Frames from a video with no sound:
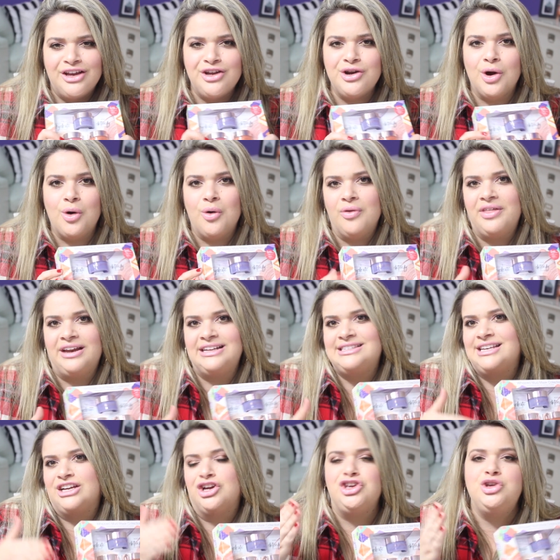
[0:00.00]
you know, that
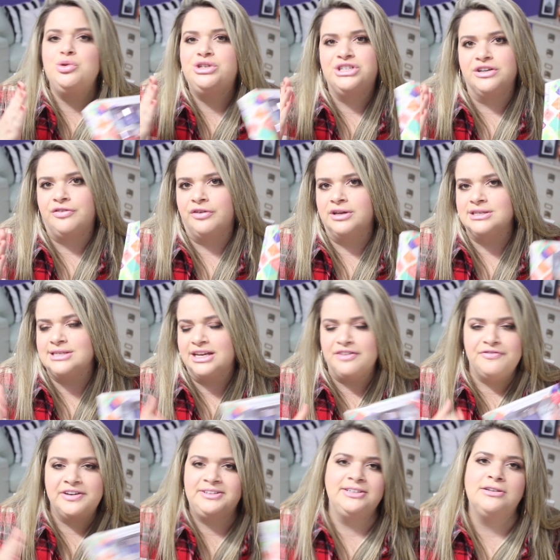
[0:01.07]
it's like a huge difference,
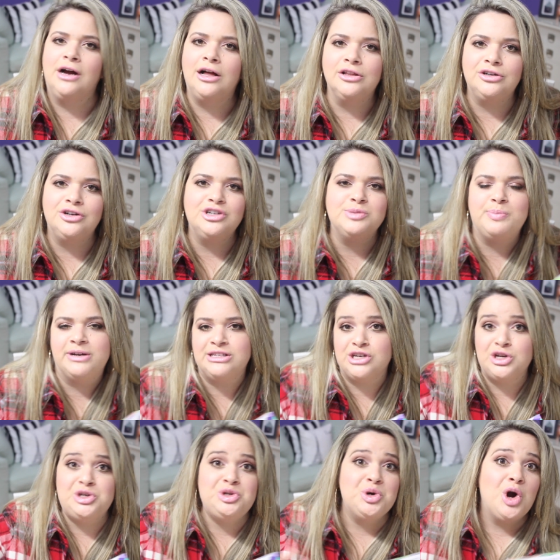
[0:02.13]
like $50, but it's
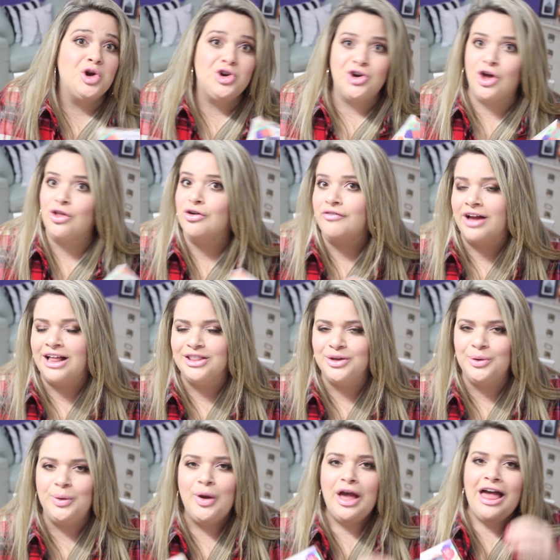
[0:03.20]
a $200
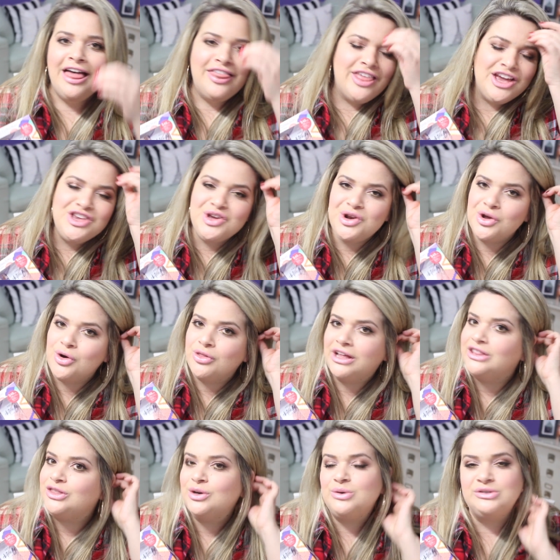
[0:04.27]
value. Then you know
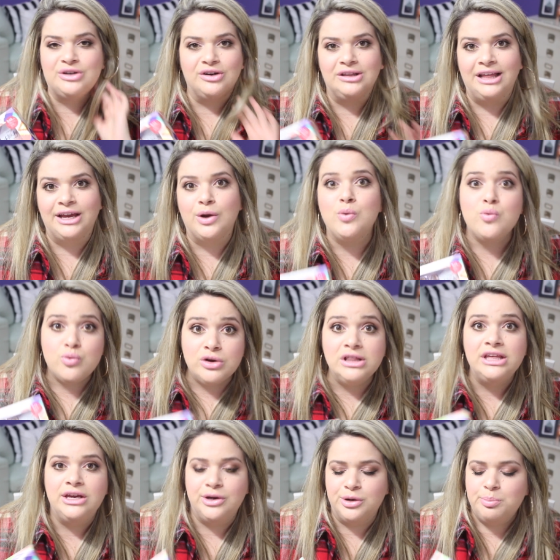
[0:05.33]
that those are like
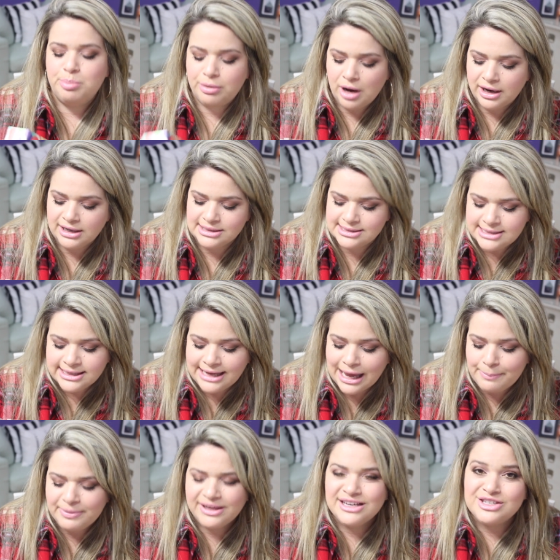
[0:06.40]
really good products to
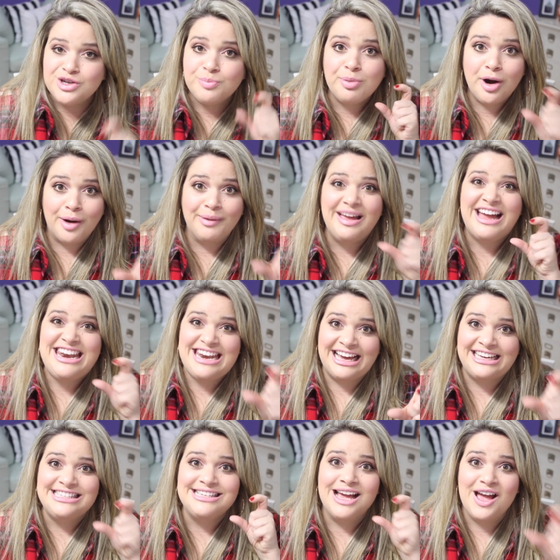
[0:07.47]
get because they're probably a
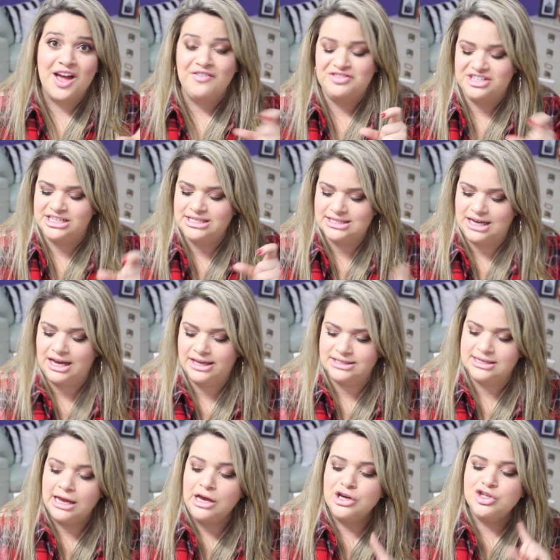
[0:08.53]
nice hefty
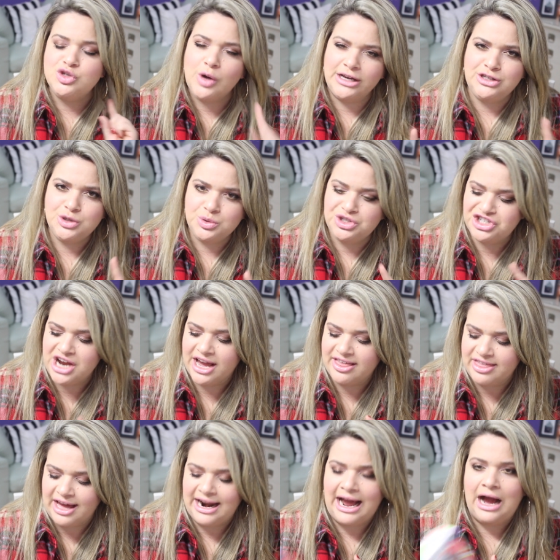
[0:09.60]
size. So I do
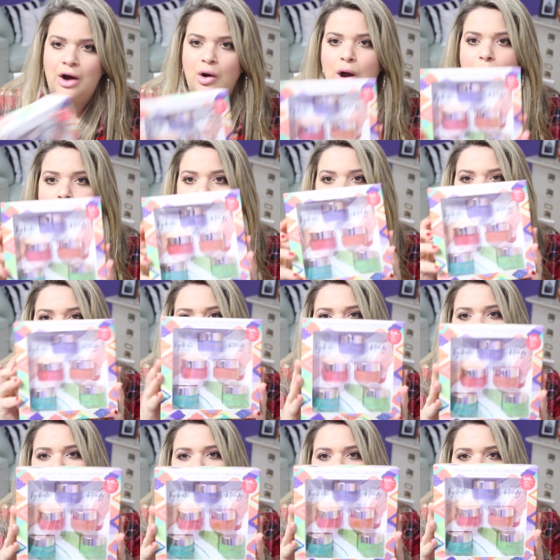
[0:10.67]
check that out. But
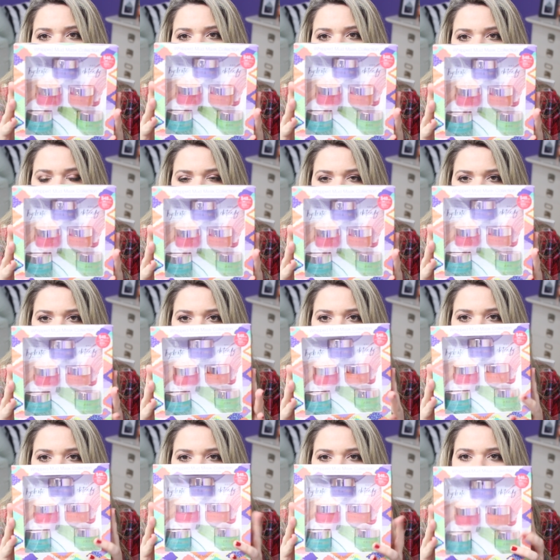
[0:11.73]
this I thought was really
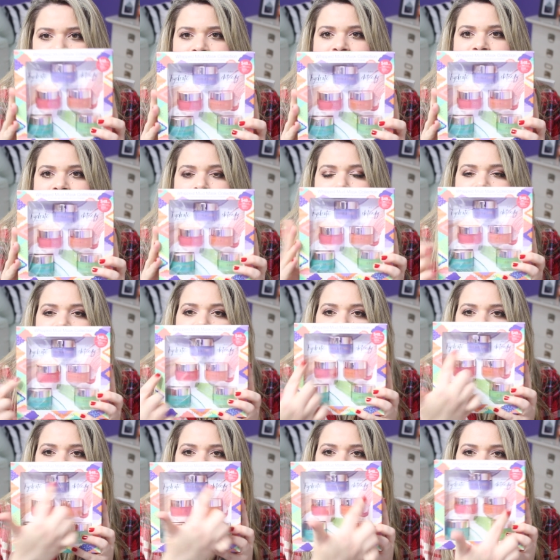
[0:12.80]
cute because, I mean, how
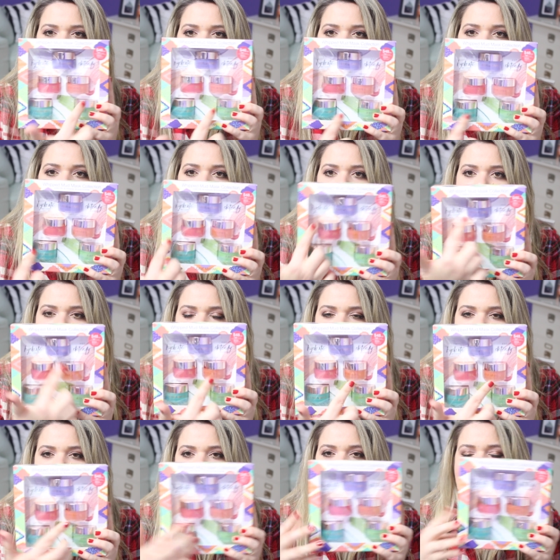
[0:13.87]
are you gonna try all
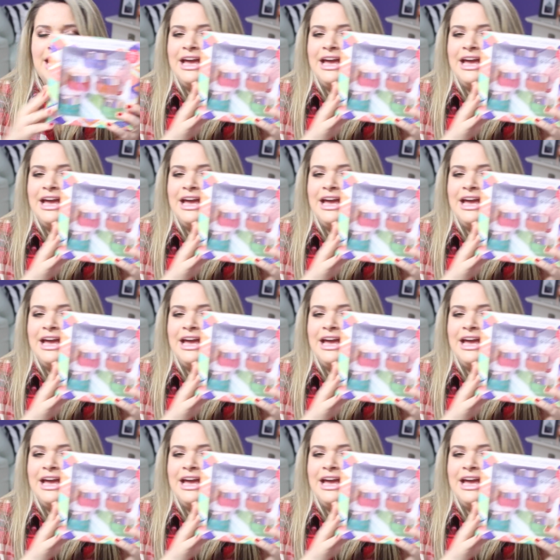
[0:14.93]
these